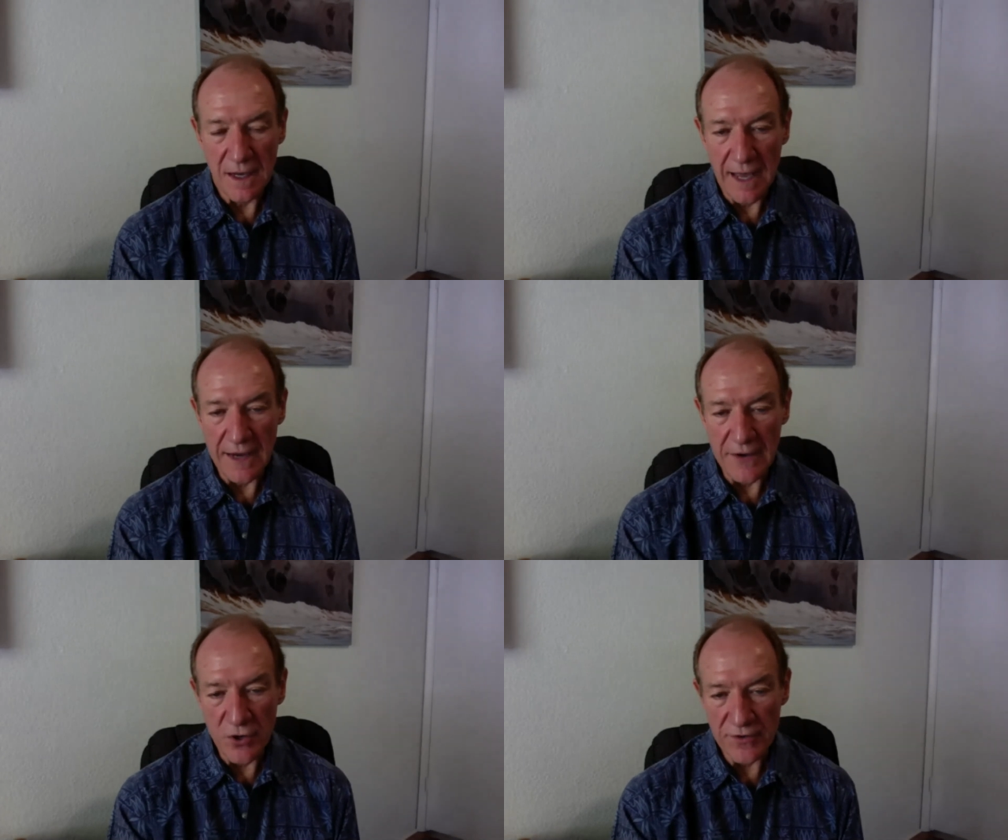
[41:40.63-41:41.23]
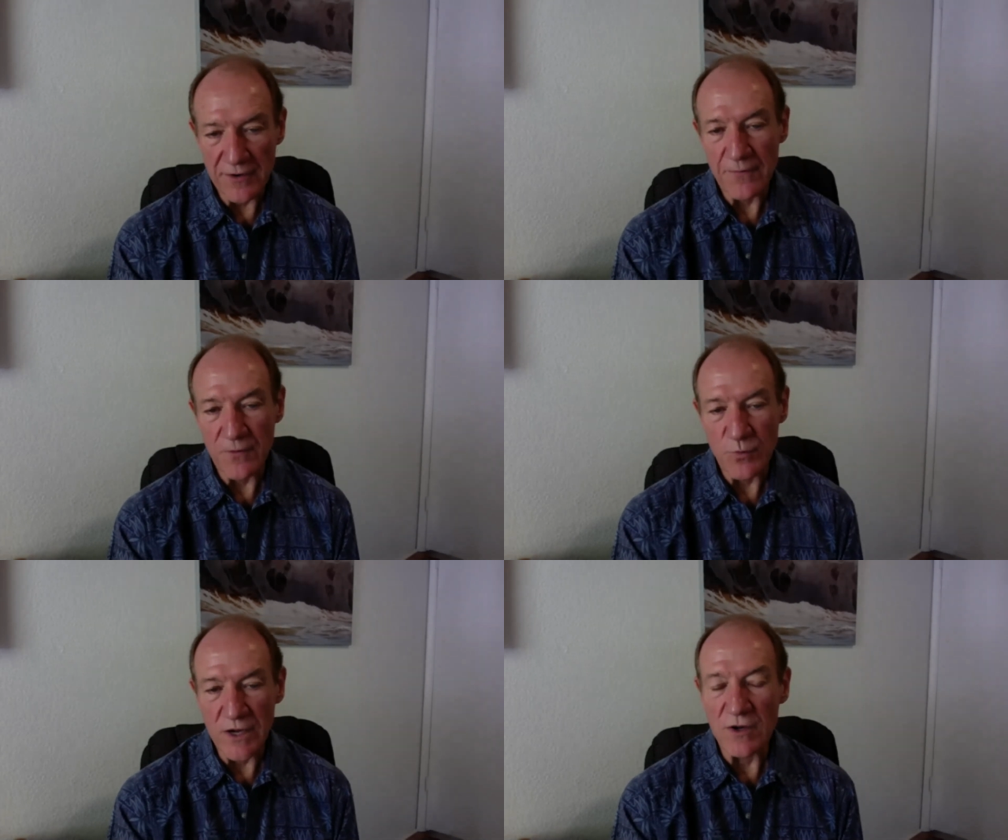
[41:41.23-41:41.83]
I know
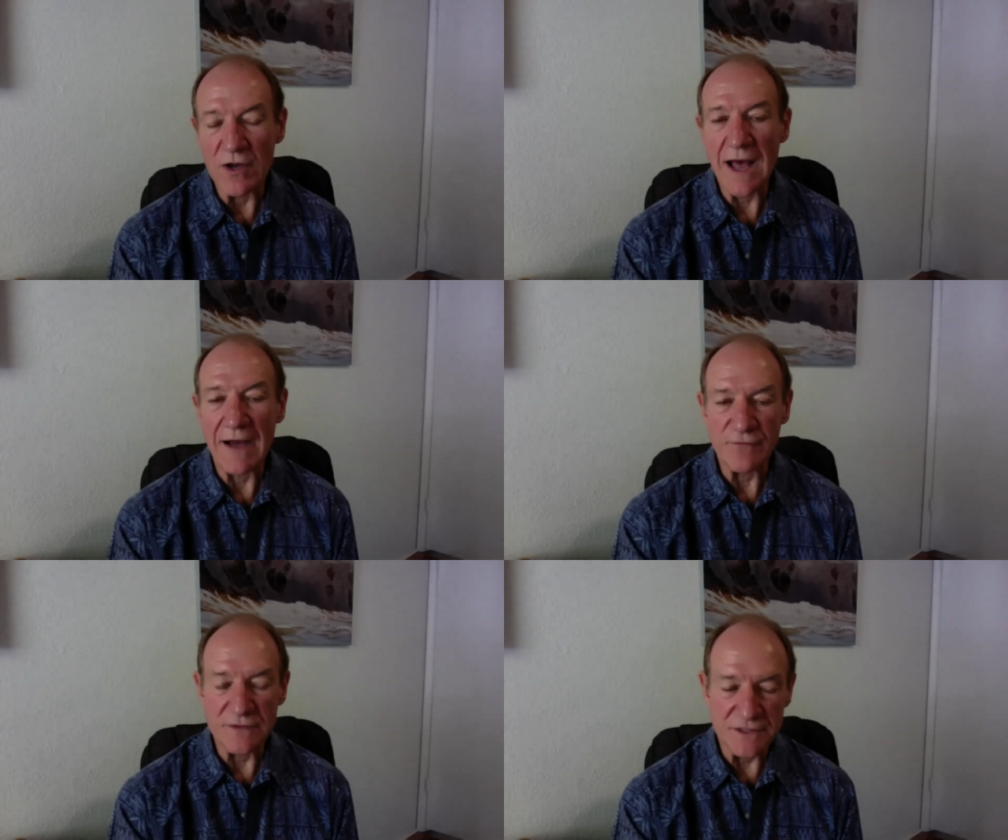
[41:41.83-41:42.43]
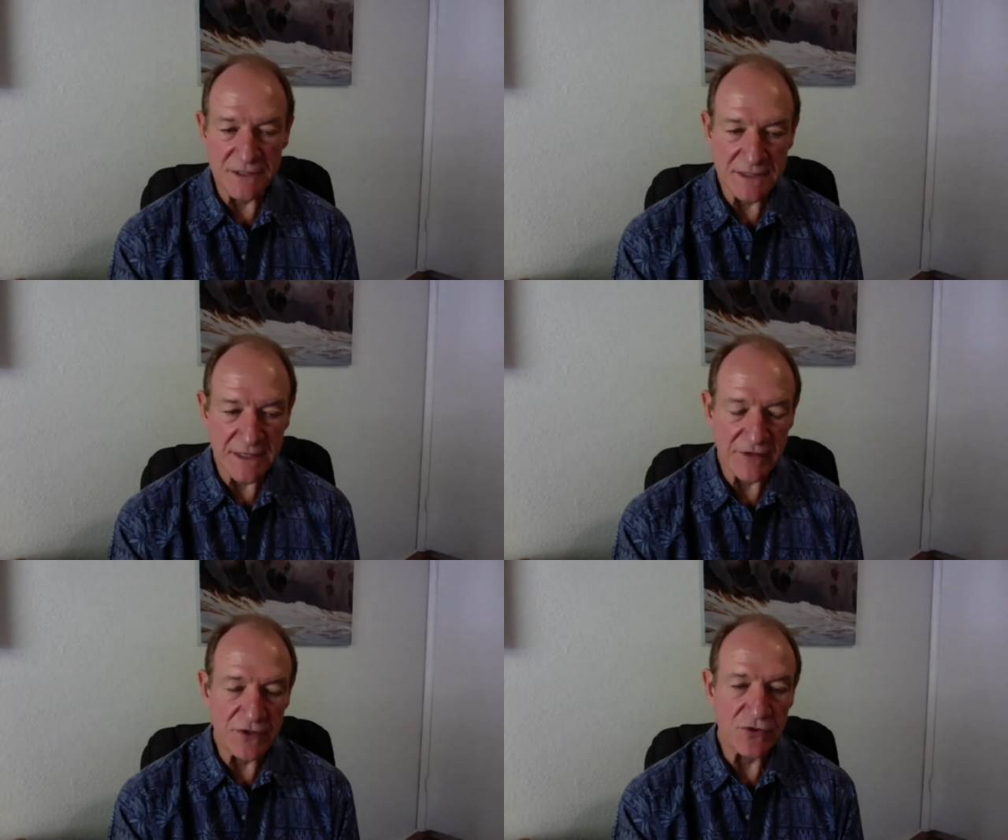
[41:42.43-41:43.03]
we go to conferences
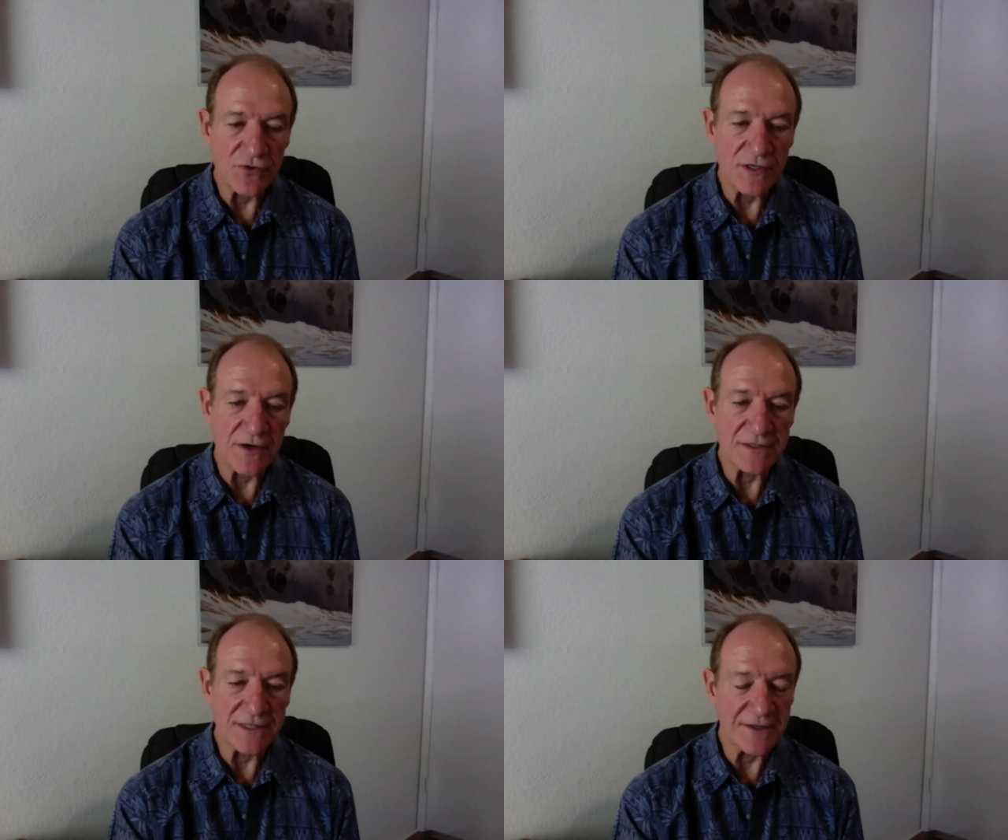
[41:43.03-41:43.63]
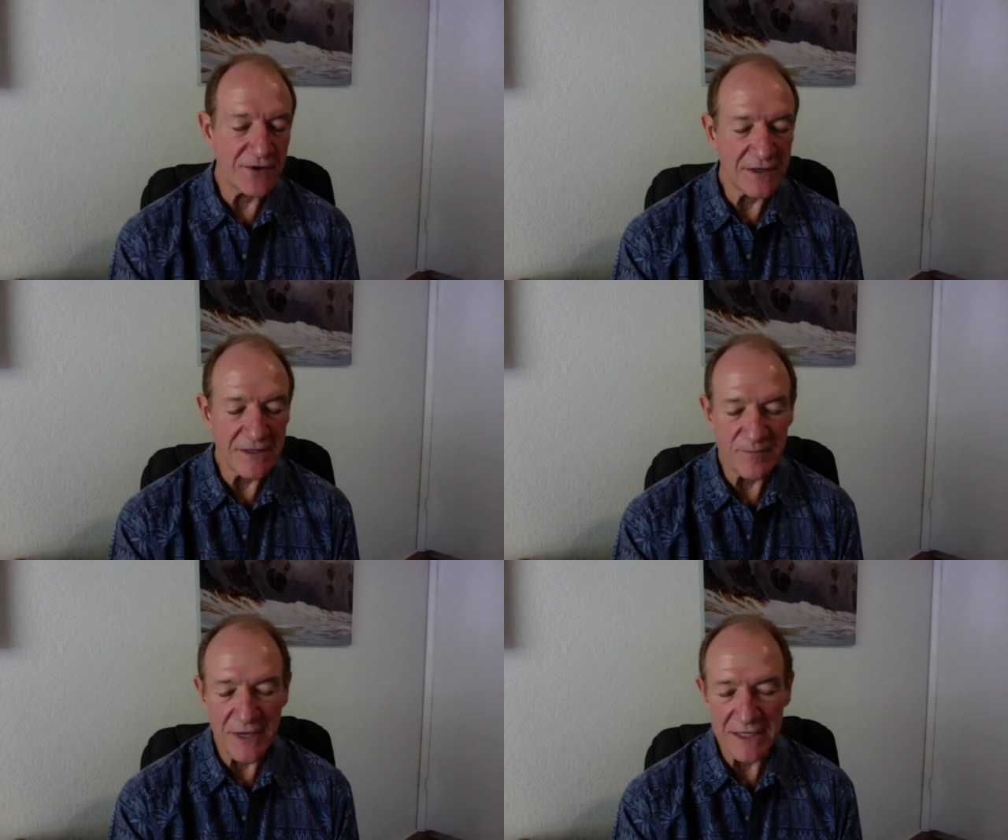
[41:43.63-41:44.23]
every 2 years. I talk
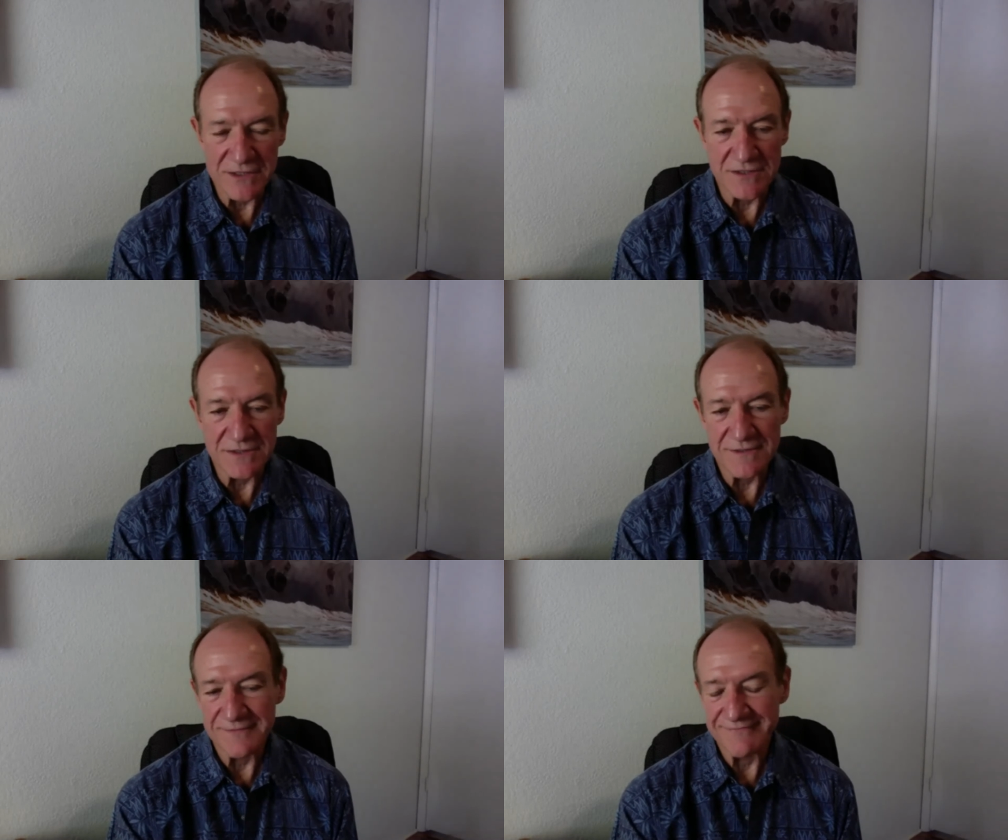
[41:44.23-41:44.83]
to patients.